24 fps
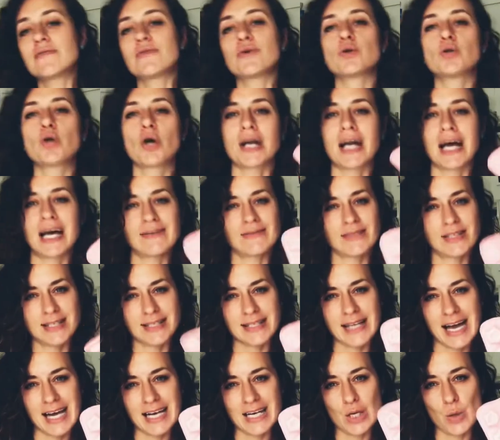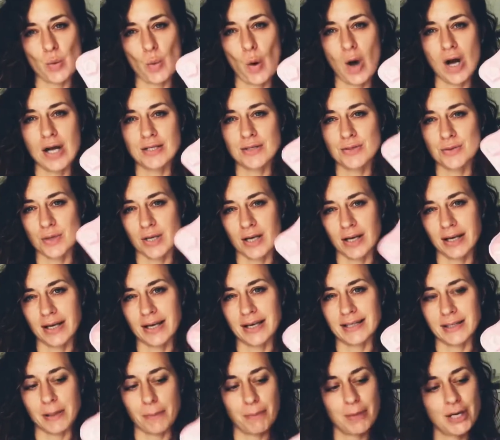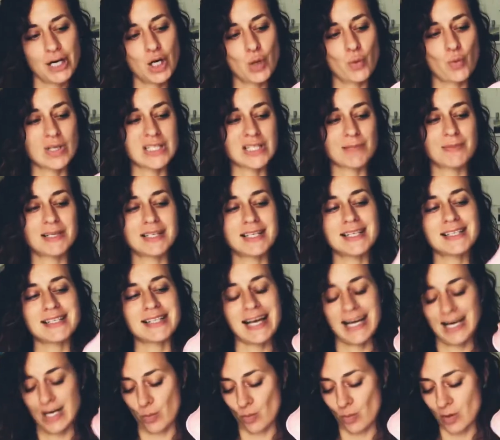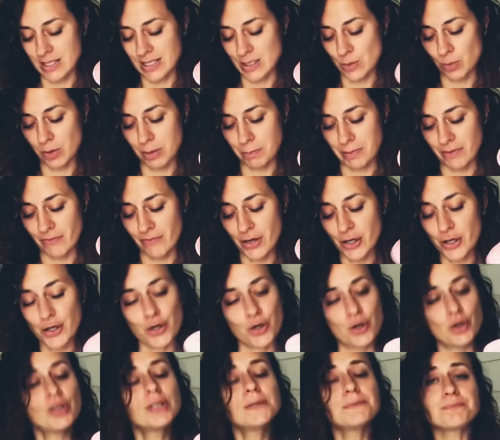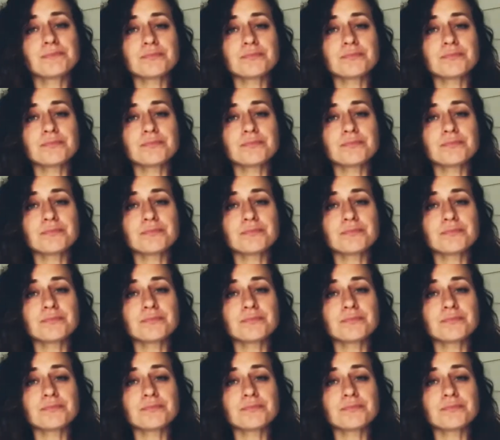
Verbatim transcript: you don't have these tiny ones, you can get the bigger ones, but these tiny ones will be very good.